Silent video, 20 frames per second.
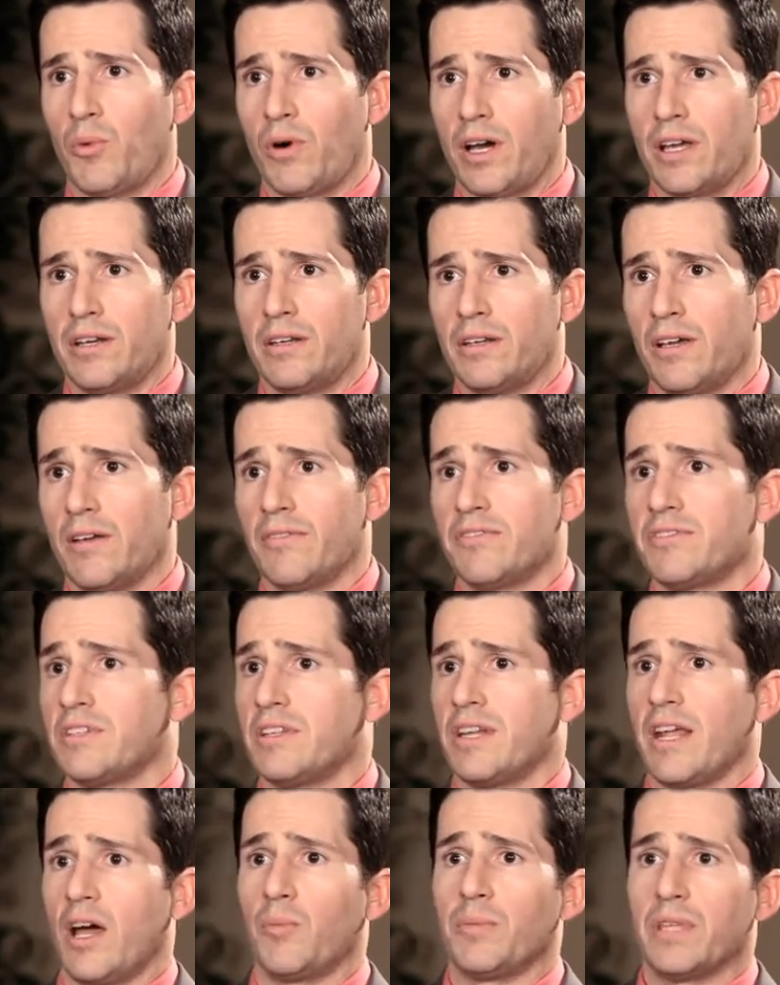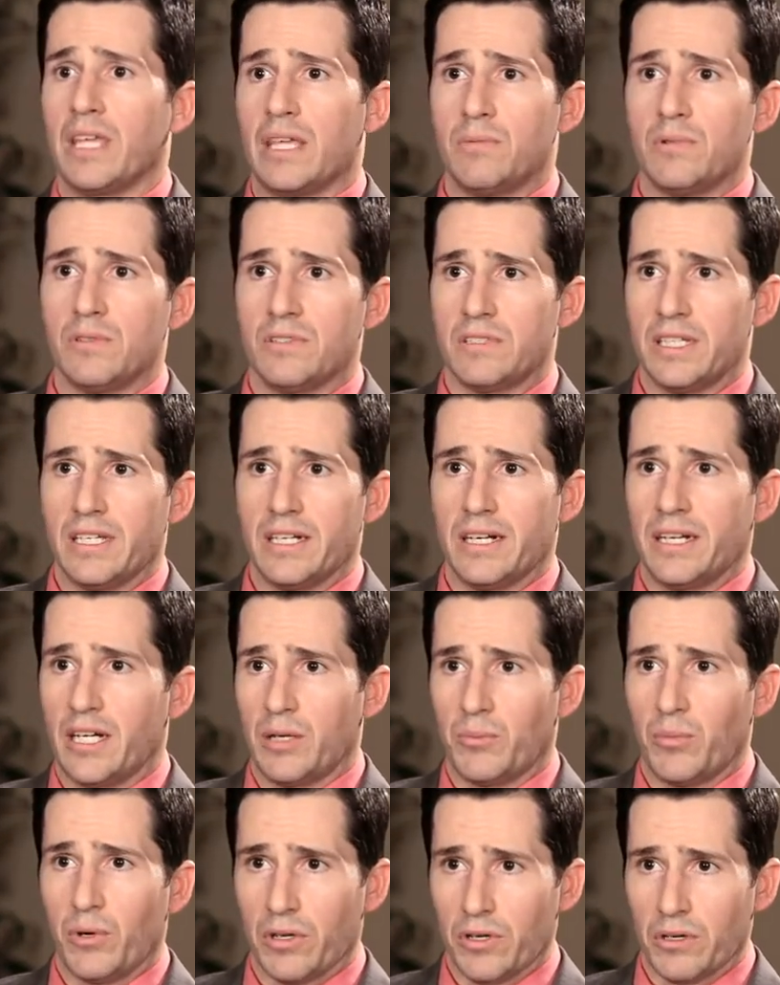wide enough to now be able to eat a
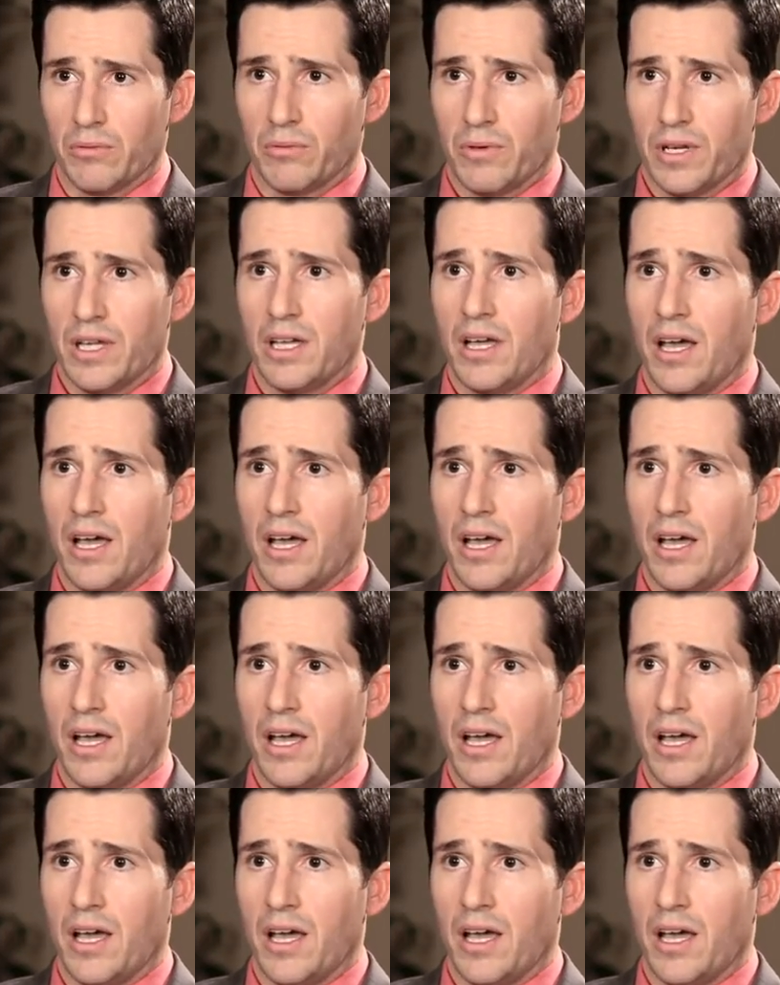hamburger